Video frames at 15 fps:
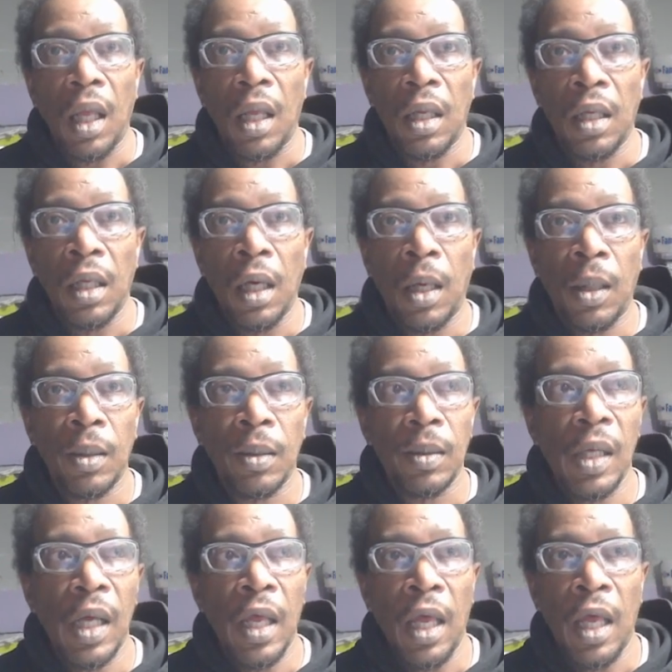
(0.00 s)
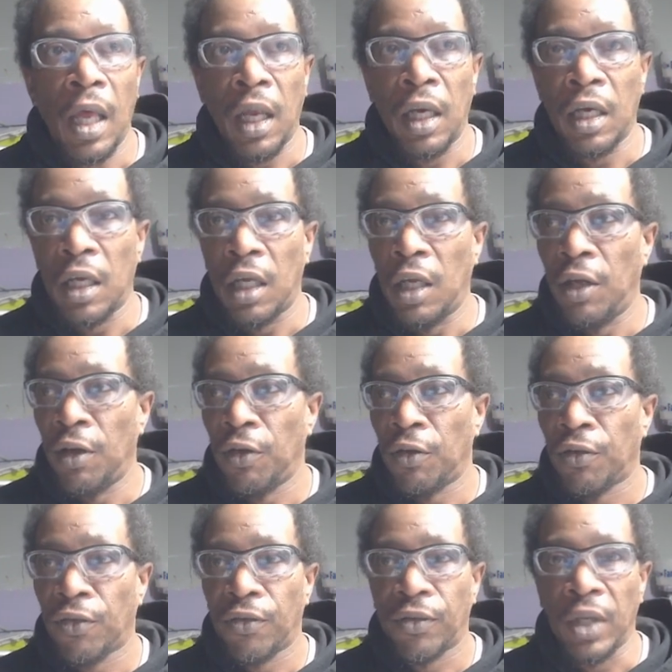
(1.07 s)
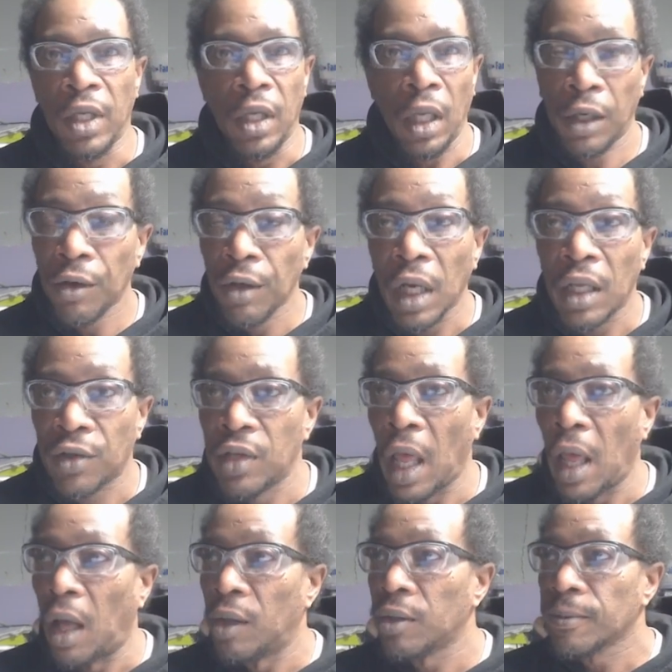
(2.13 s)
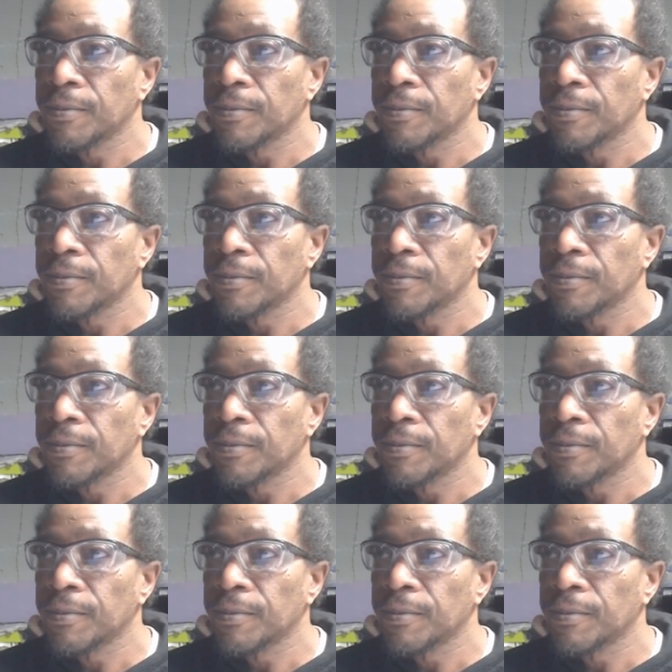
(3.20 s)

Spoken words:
And if the internet's down,